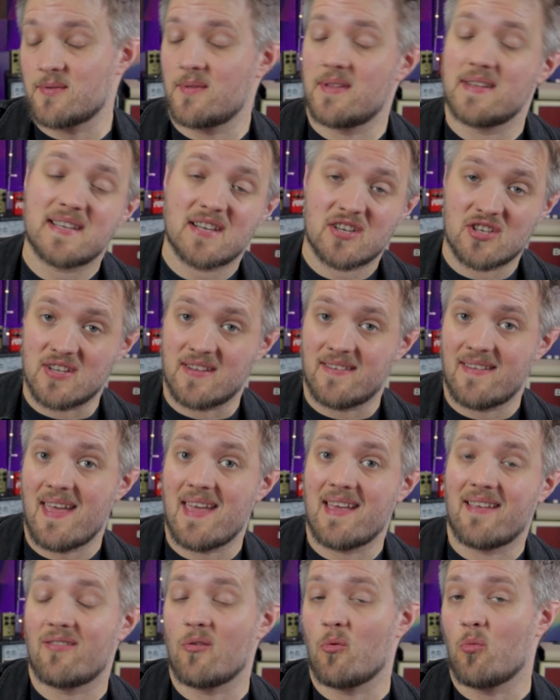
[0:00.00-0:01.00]
so this actually
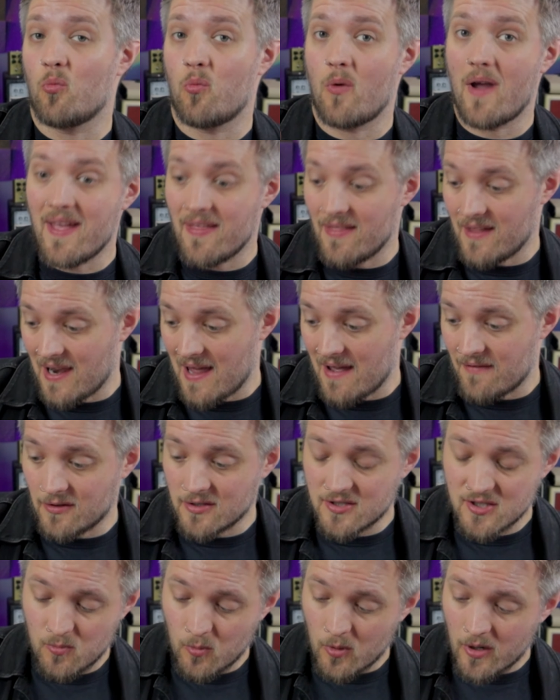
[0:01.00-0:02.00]
takes away the level.
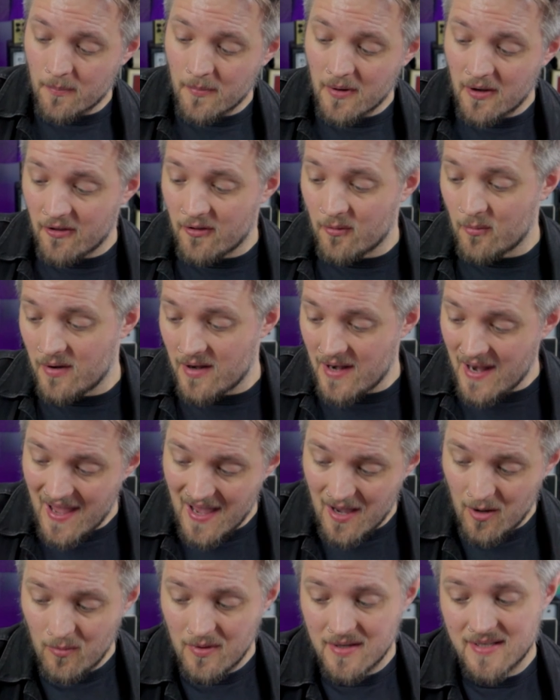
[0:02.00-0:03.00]
So what I'm going to do
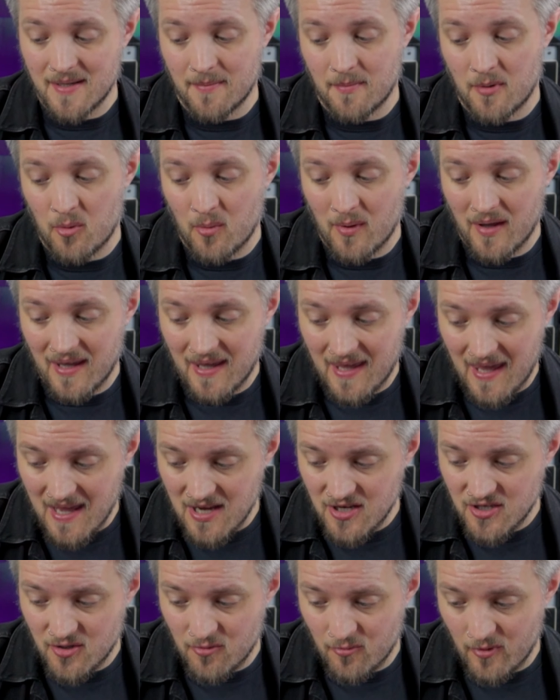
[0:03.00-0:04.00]
now is I'm going to
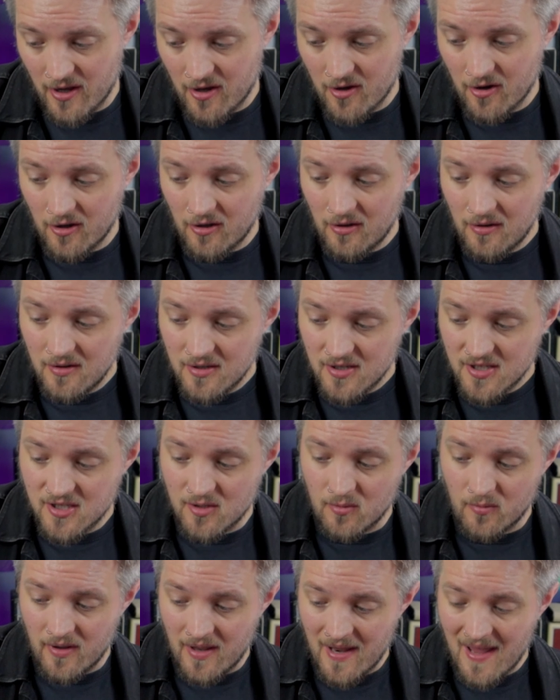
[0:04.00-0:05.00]
engage the recoil.
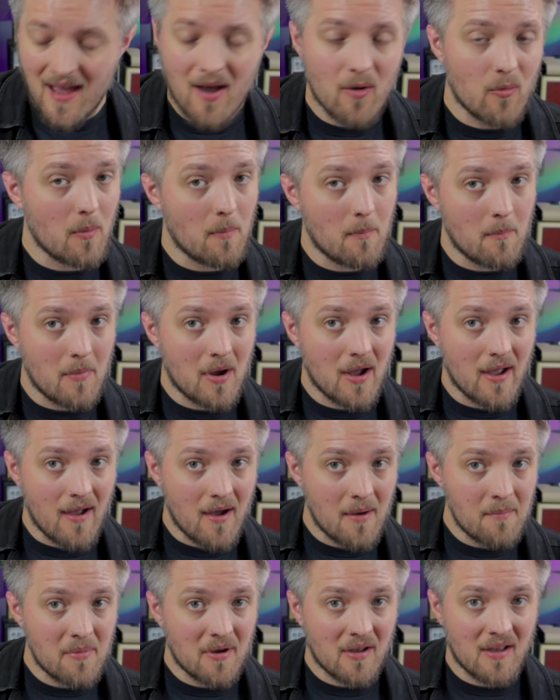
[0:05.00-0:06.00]
So now my
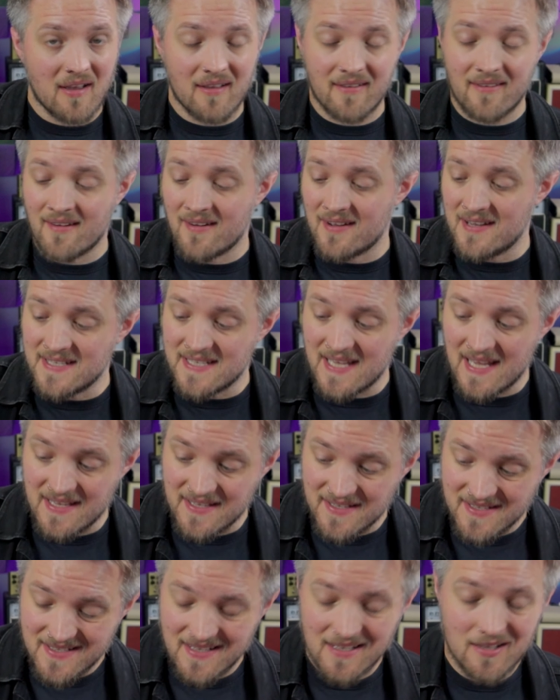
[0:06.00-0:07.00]
humbucker guitar is
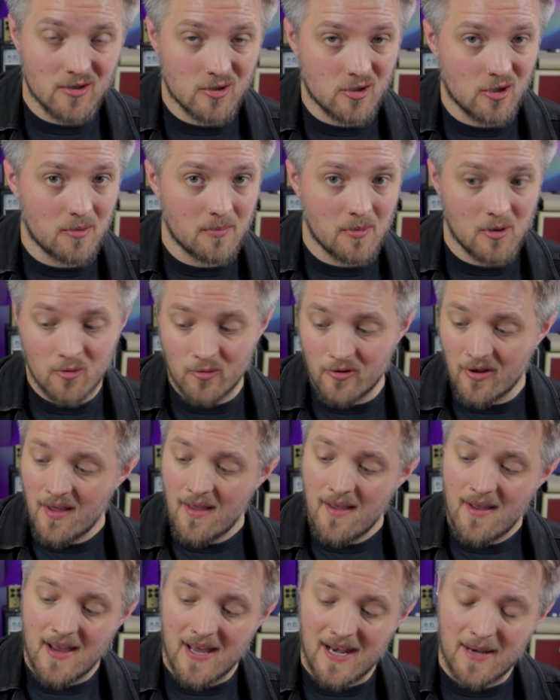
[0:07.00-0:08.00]
in single coil mode,
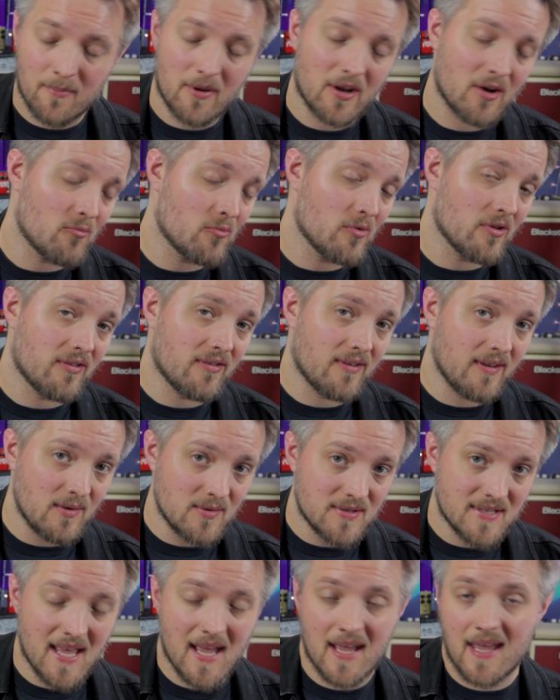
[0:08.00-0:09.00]
and I'm going to
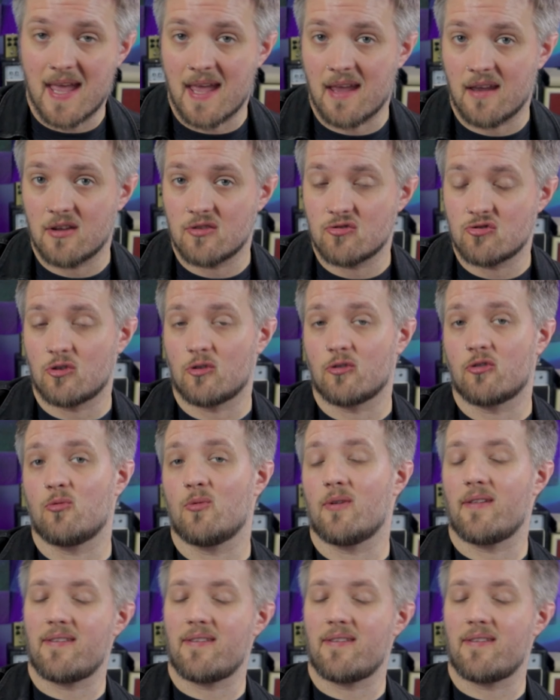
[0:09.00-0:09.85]
reduce that gain control to